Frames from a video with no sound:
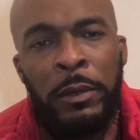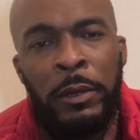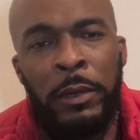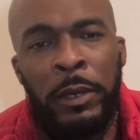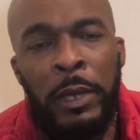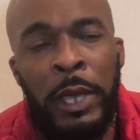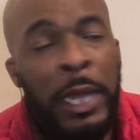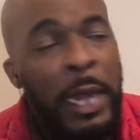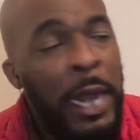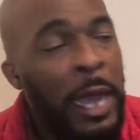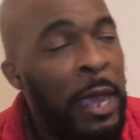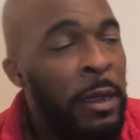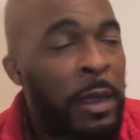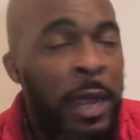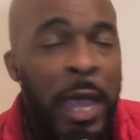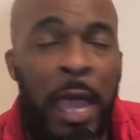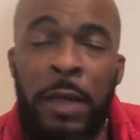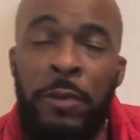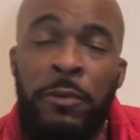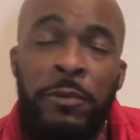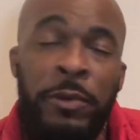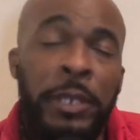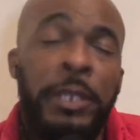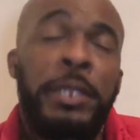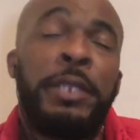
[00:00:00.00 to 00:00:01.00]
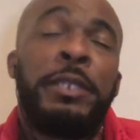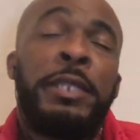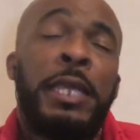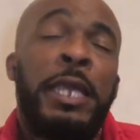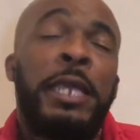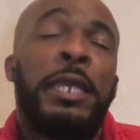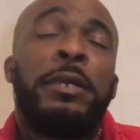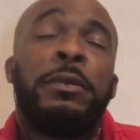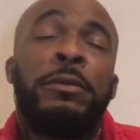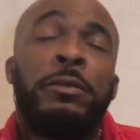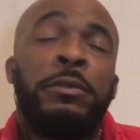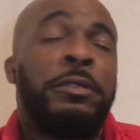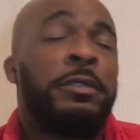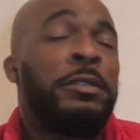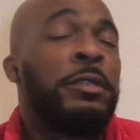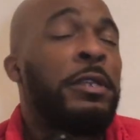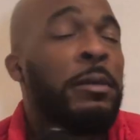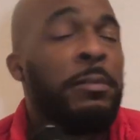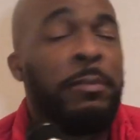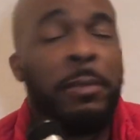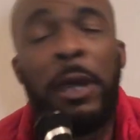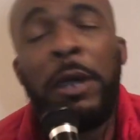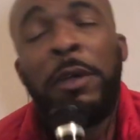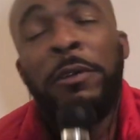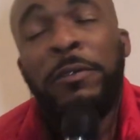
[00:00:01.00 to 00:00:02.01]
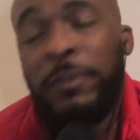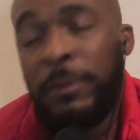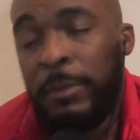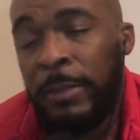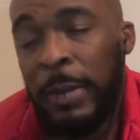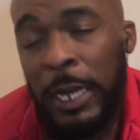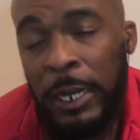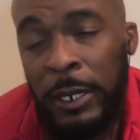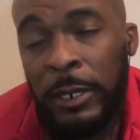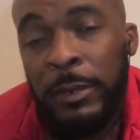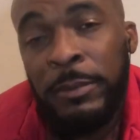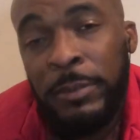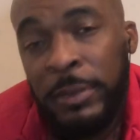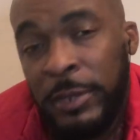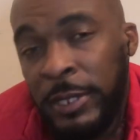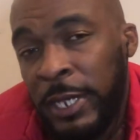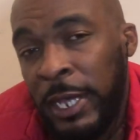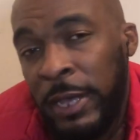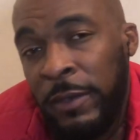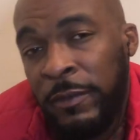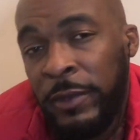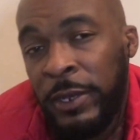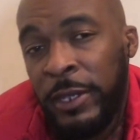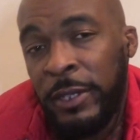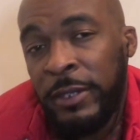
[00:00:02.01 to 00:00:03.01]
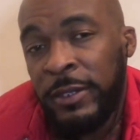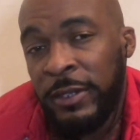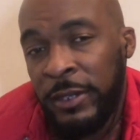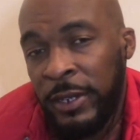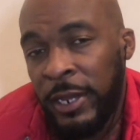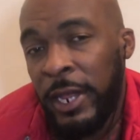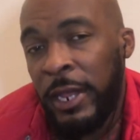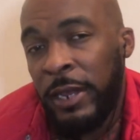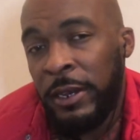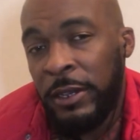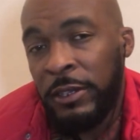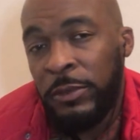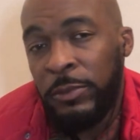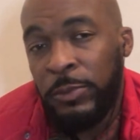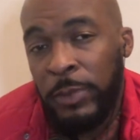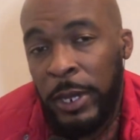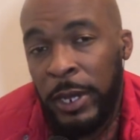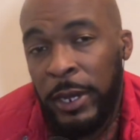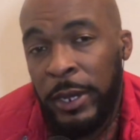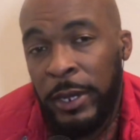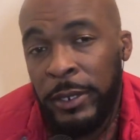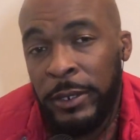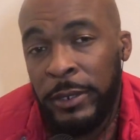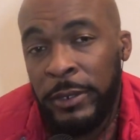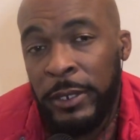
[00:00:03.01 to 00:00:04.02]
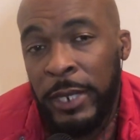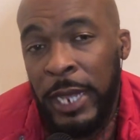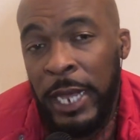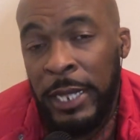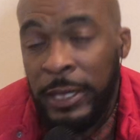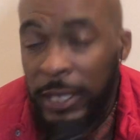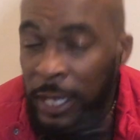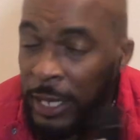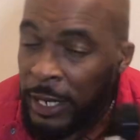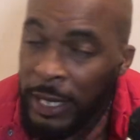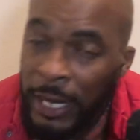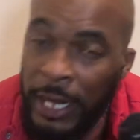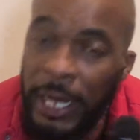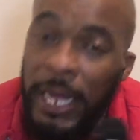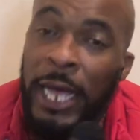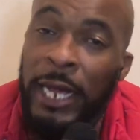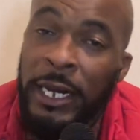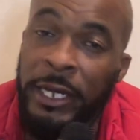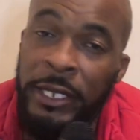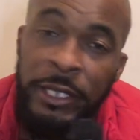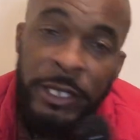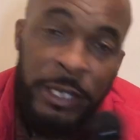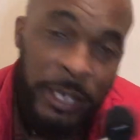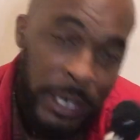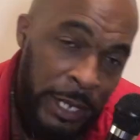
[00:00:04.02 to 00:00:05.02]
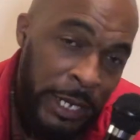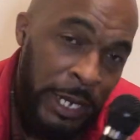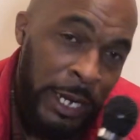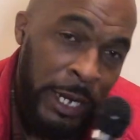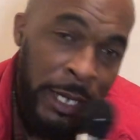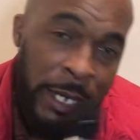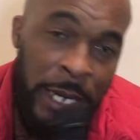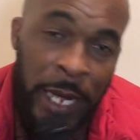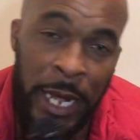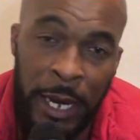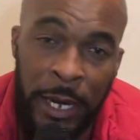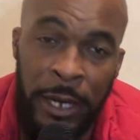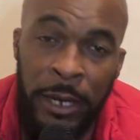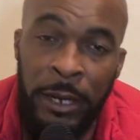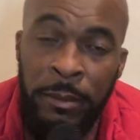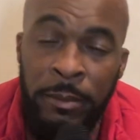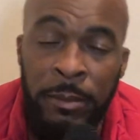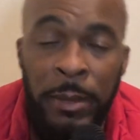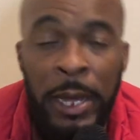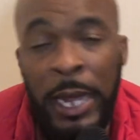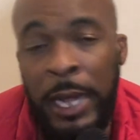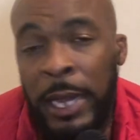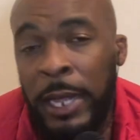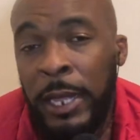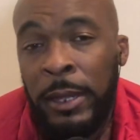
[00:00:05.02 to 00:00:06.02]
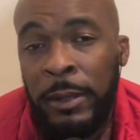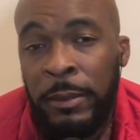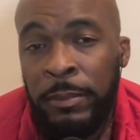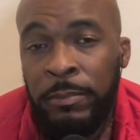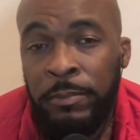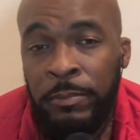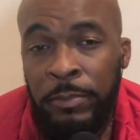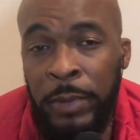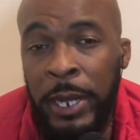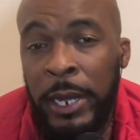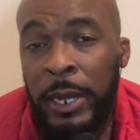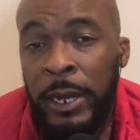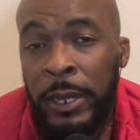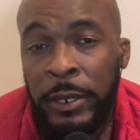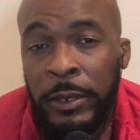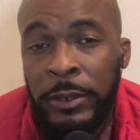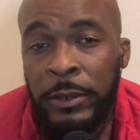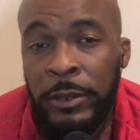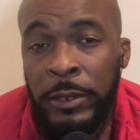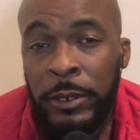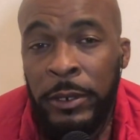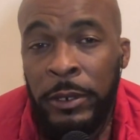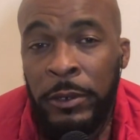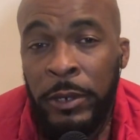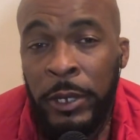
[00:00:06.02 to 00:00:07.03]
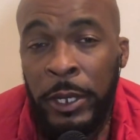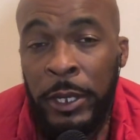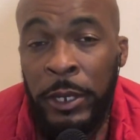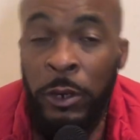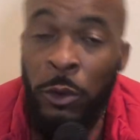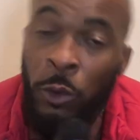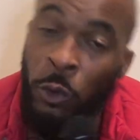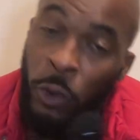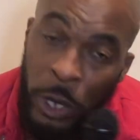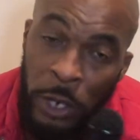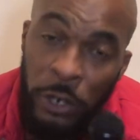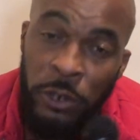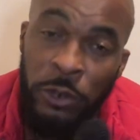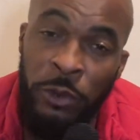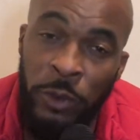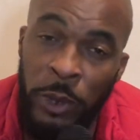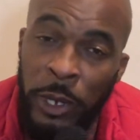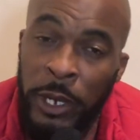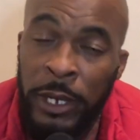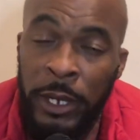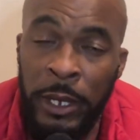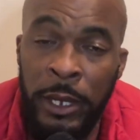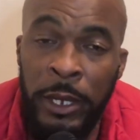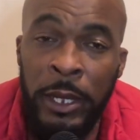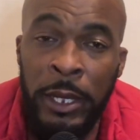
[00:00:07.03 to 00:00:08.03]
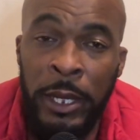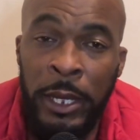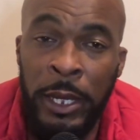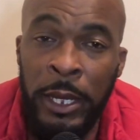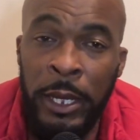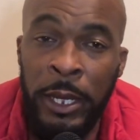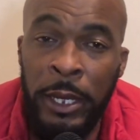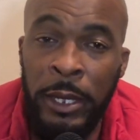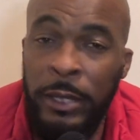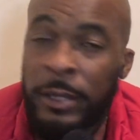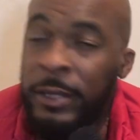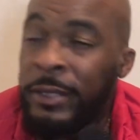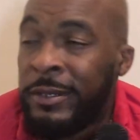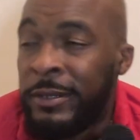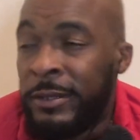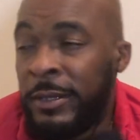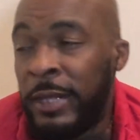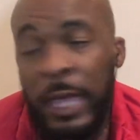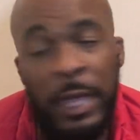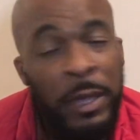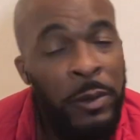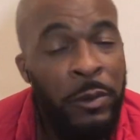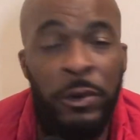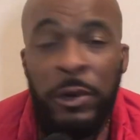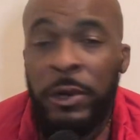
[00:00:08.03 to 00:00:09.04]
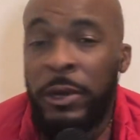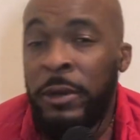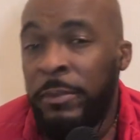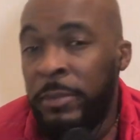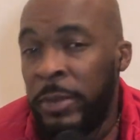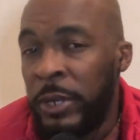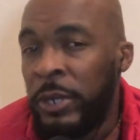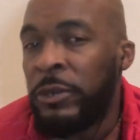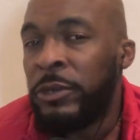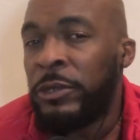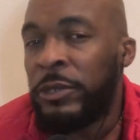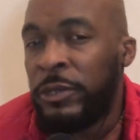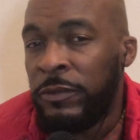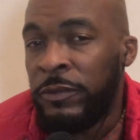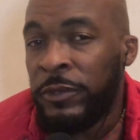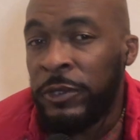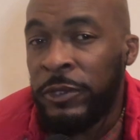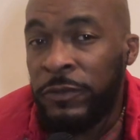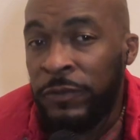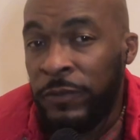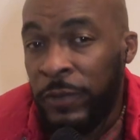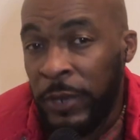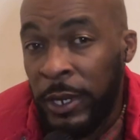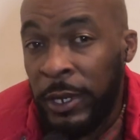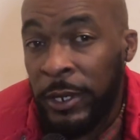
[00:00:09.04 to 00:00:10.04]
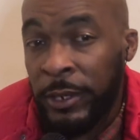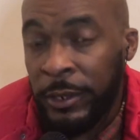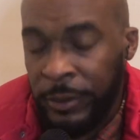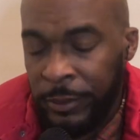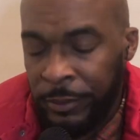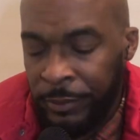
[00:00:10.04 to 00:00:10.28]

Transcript: And I really think it was something off about them 70s and 80s parents. I think they got the shit kicked out of them by their parents, you know, in a worse way. Because they were abusive as fuck.